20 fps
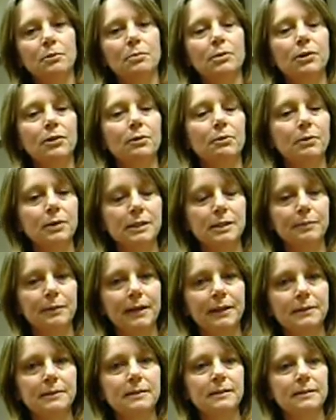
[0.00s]
breathing
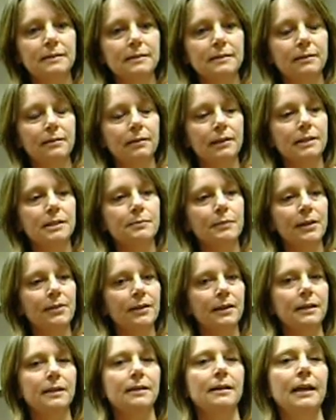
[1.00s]
responses and things. I
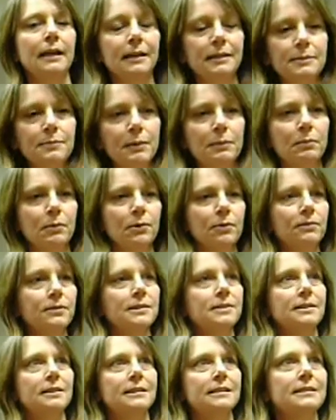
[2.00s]
think it has been proven
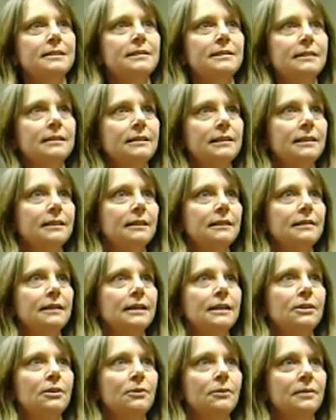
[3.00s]
statistically that
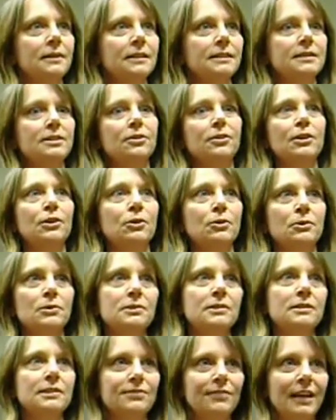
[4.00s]
they don't necessarily nurse
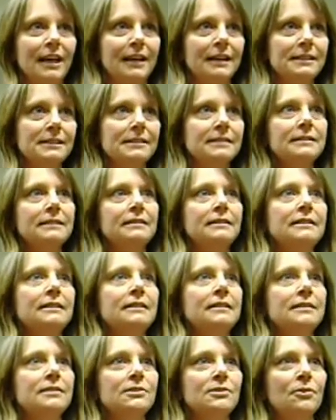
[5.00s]
as fast.
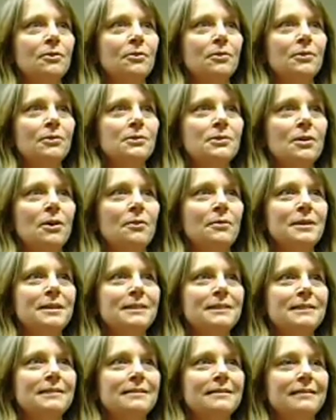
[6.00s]
So there's
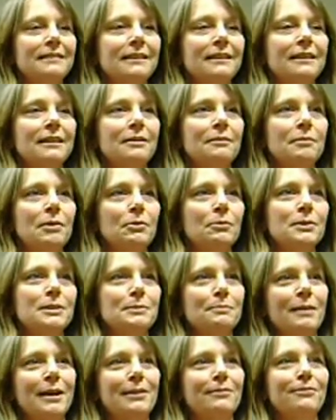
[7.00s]
always a
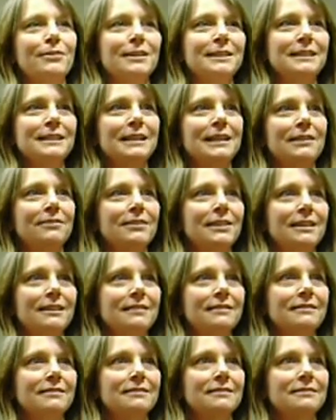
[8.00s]
risk-benefit to giving
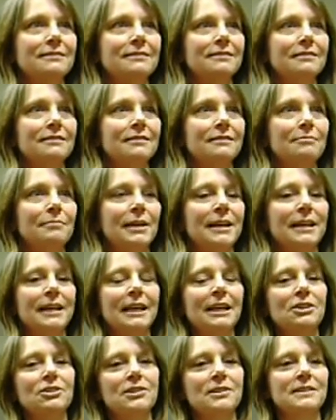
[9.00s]

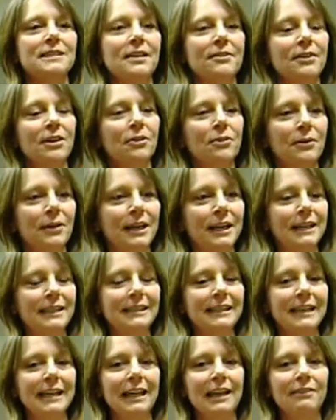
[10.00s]
medications. On the other hand,
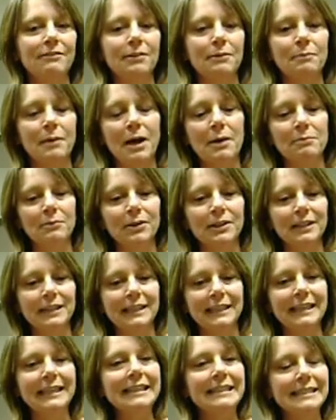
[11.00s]
if the mom
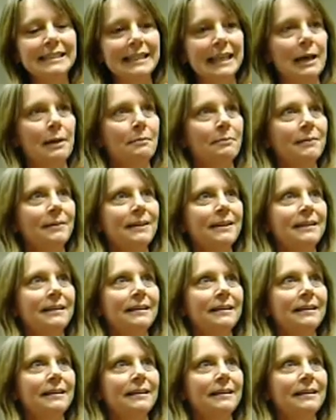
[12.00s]
really needs them,